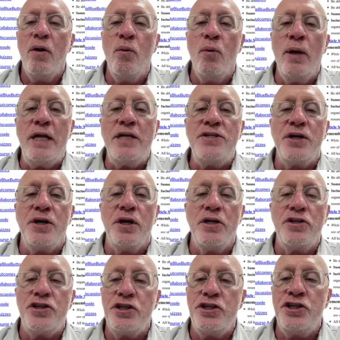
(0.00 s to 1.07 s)

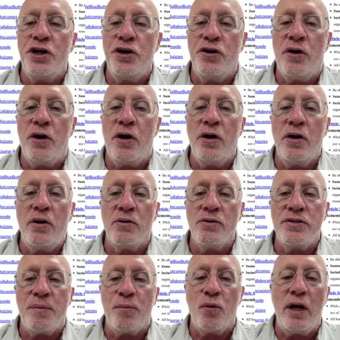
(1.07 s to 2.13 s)
research journal
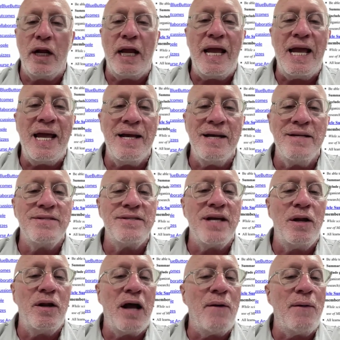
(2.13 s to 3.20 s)
article summary is
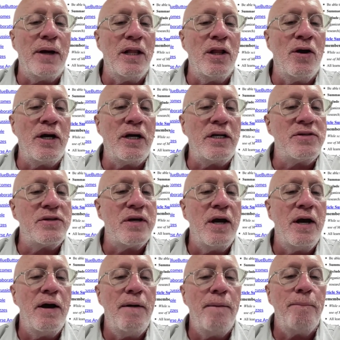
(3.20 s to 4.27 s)
and how it looks.
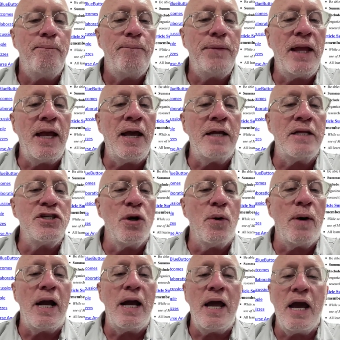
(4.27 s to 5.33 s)
And
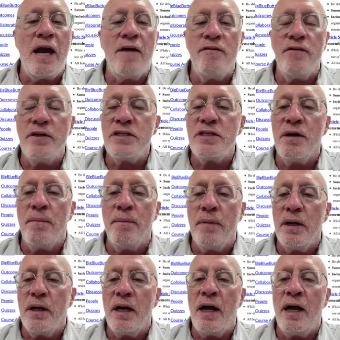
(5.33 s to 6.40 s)
so I have
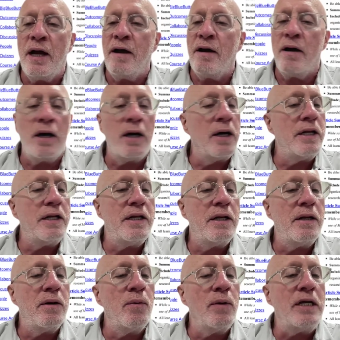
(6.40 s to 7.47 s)
some
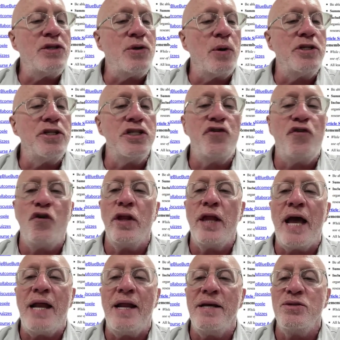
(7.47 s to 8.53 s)
resources for
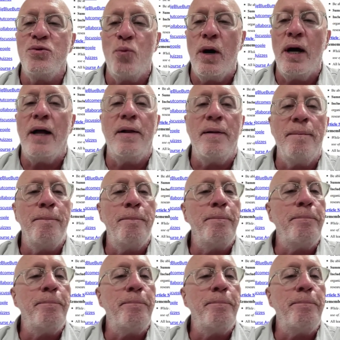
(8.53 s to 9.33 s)
that as well.